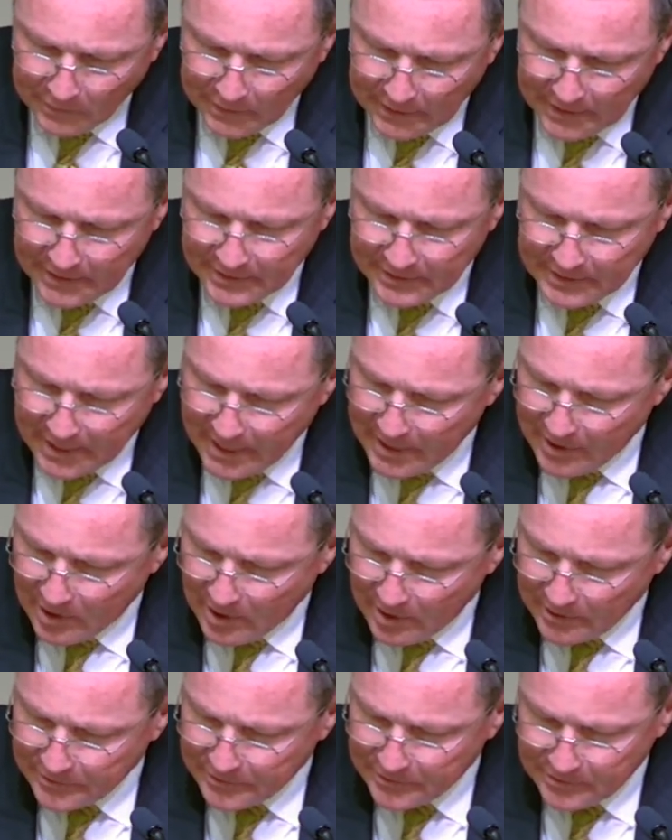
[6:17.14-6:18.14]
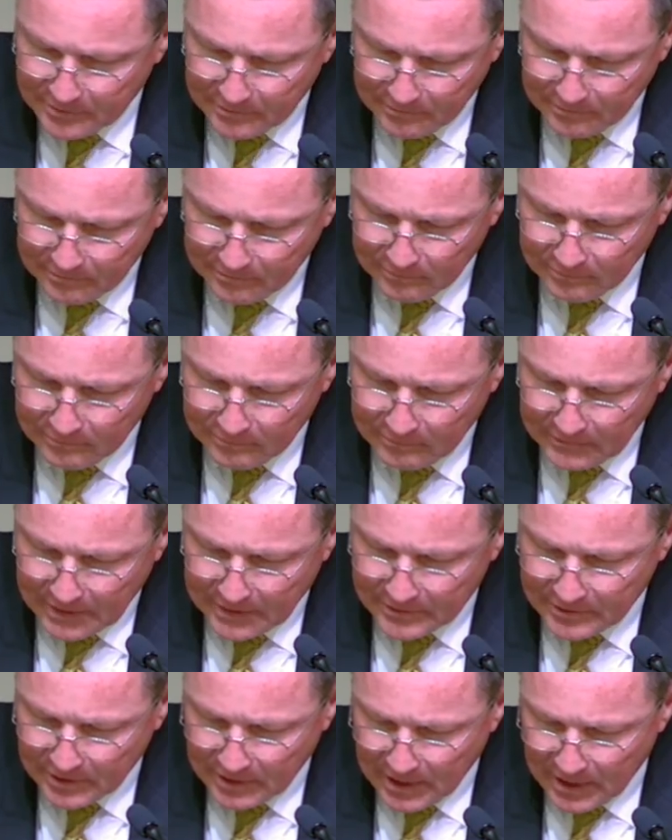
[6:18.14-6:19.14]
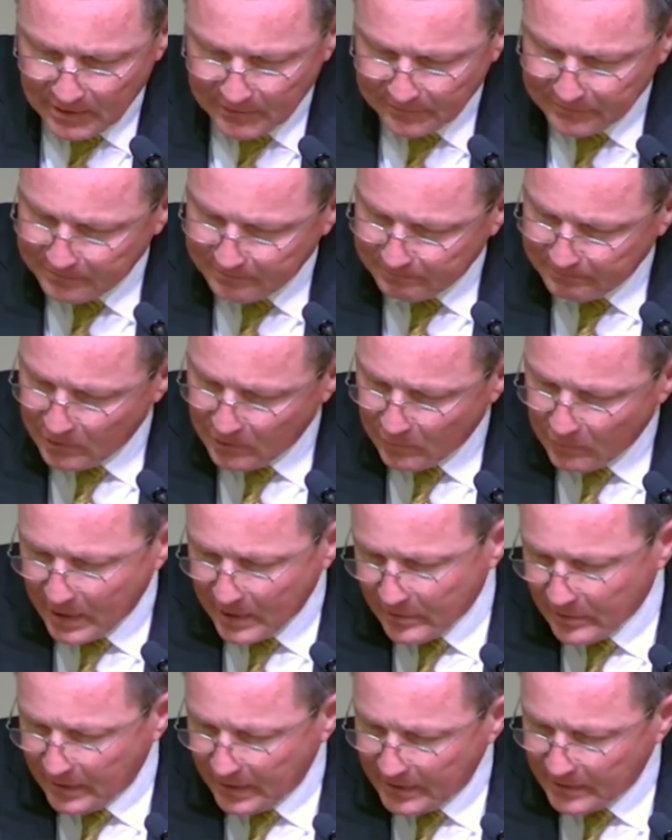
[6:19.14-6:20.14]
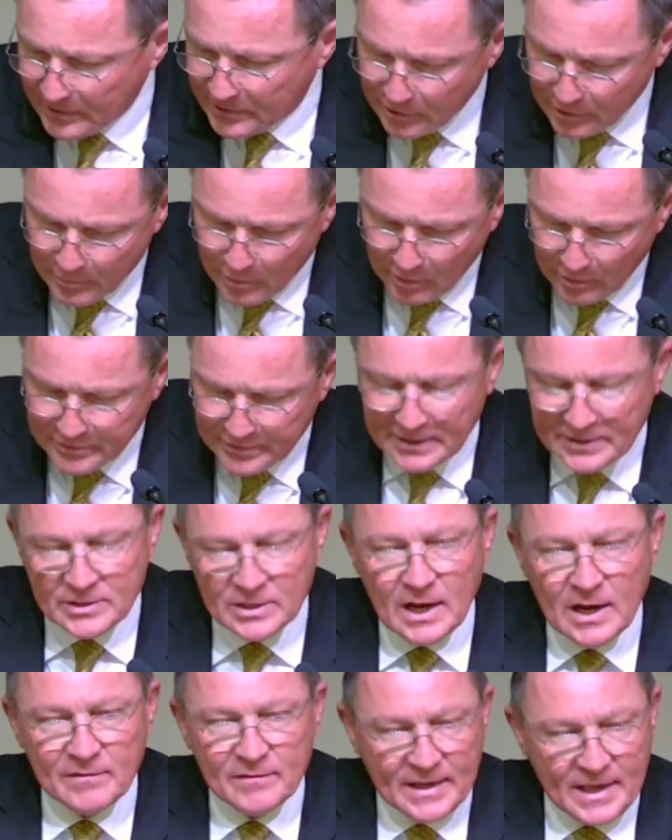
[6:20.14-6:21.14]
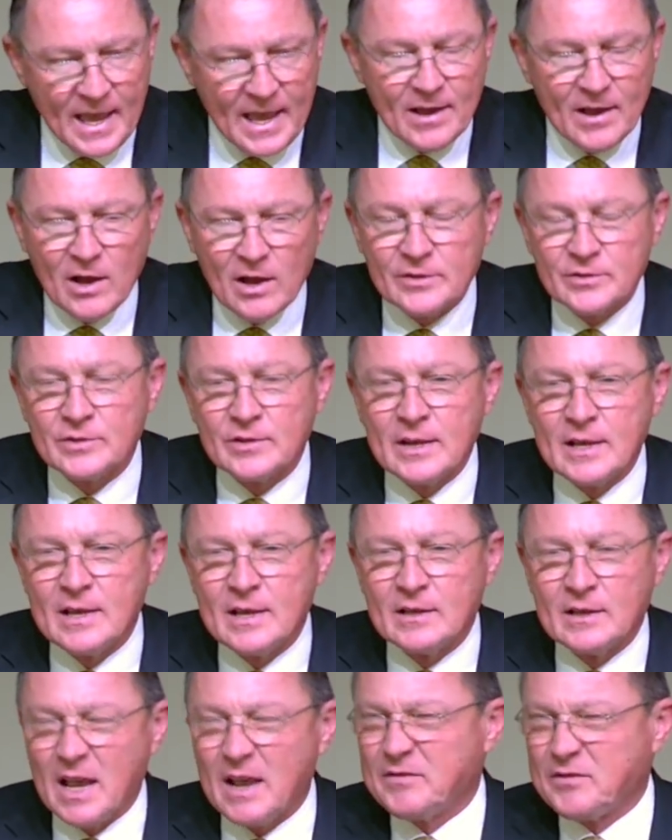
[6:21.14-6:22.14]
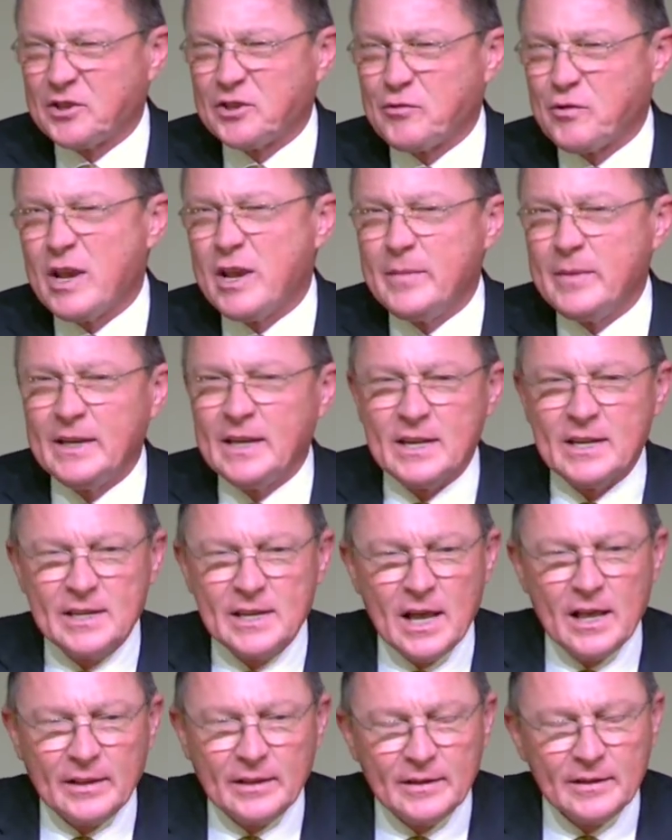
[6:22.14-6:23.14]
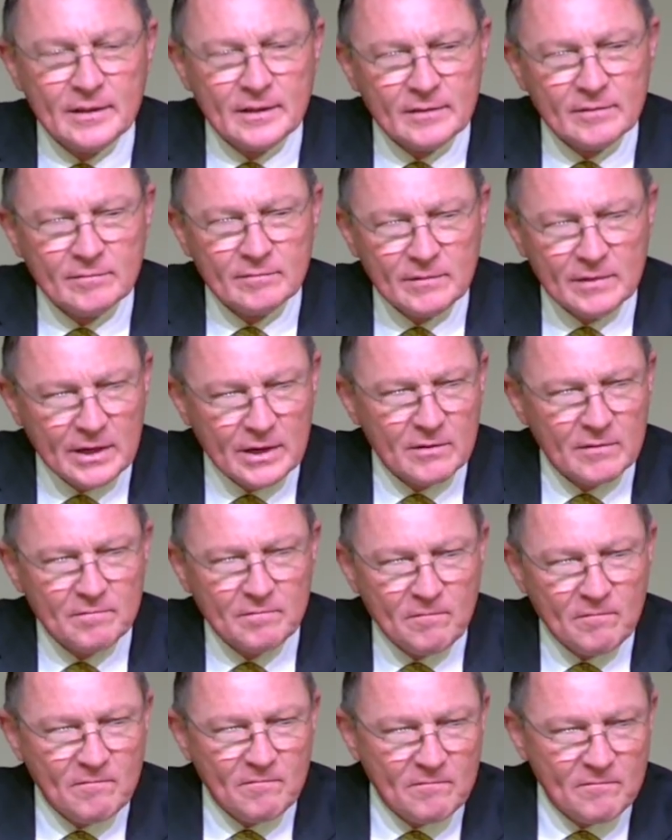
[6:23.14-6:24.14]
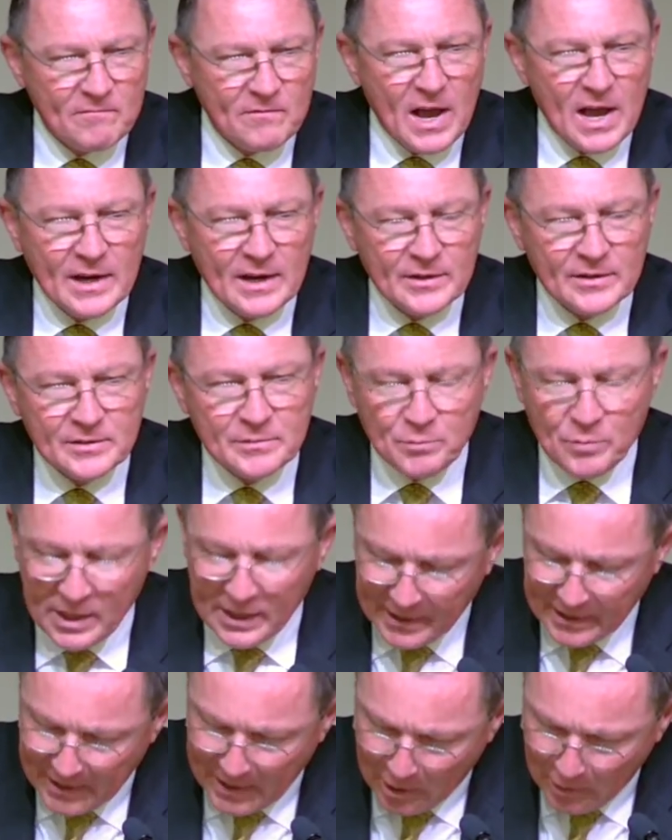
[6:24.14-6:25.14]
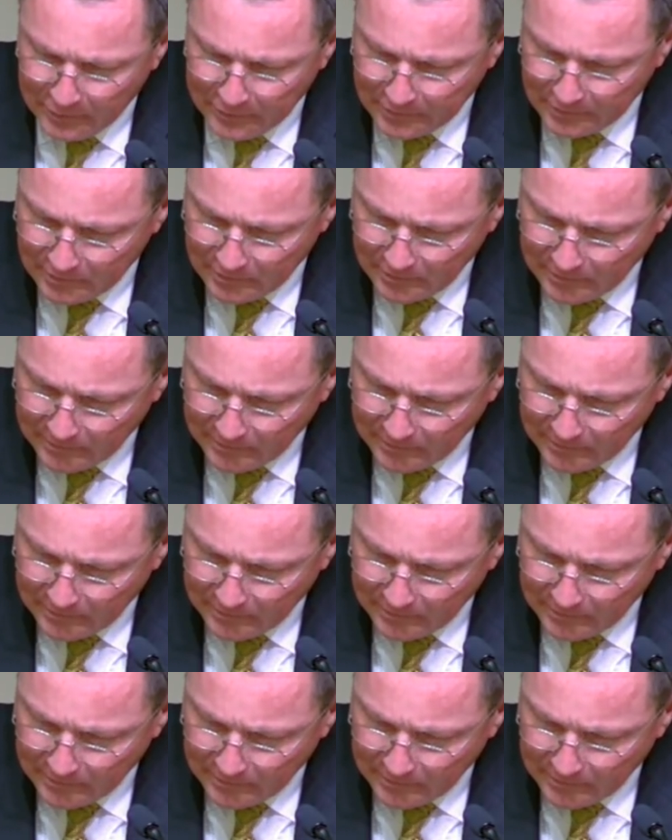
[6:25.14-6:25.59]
in chaos, there's a lot of, rather, in tumults, that's a lot of chaos, a lot of screaming and yelling and near violence breaking out.